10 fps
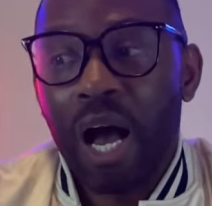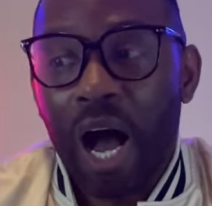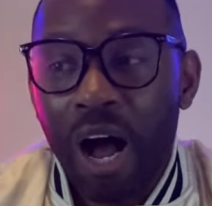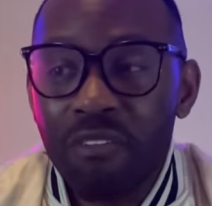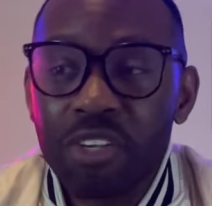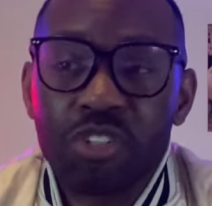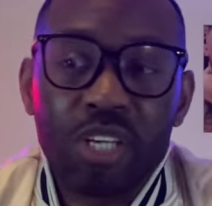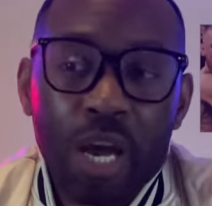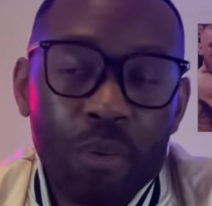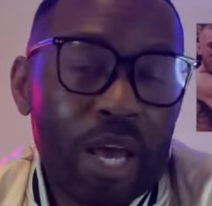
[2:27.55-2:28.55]

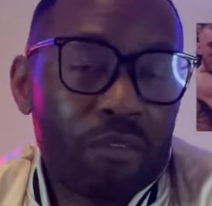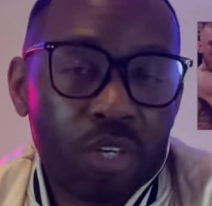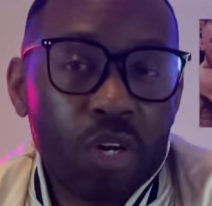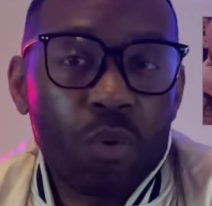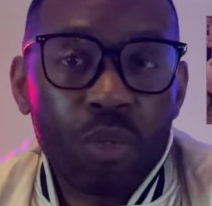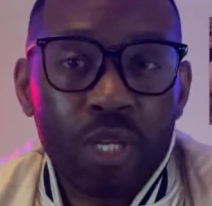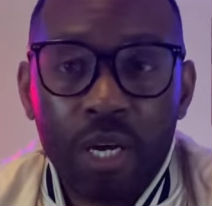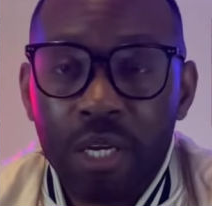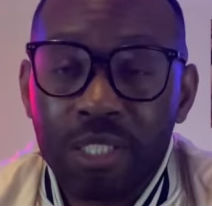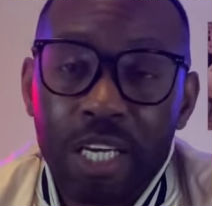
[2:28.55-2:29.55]
obviously I would have to go with
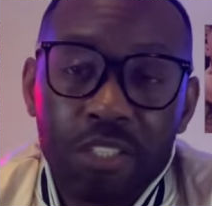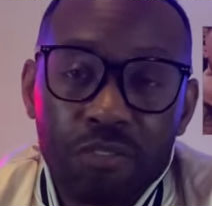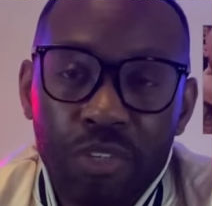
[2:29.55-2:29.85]
Tyson